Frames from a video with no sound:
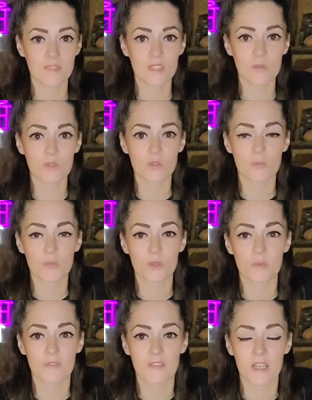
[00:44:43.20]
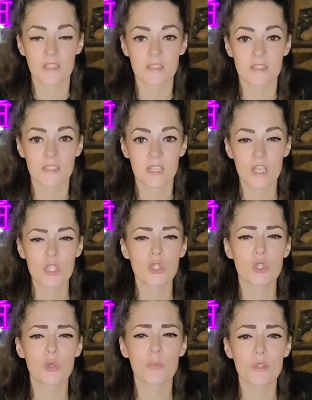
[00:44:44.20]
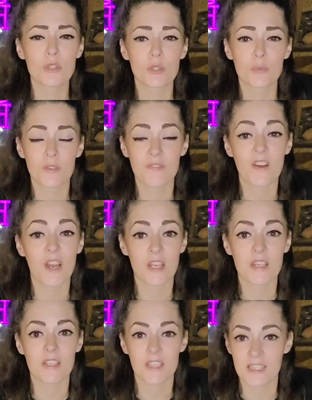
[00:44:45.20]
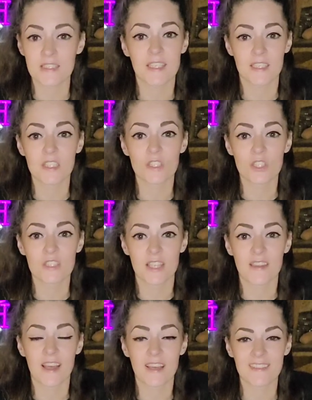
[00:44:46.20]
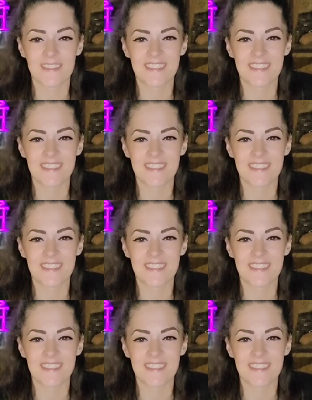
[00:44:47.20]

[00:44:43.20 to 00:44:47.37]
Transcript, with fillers: This was super duper fun. Super duper fun. Yes, I did just say that.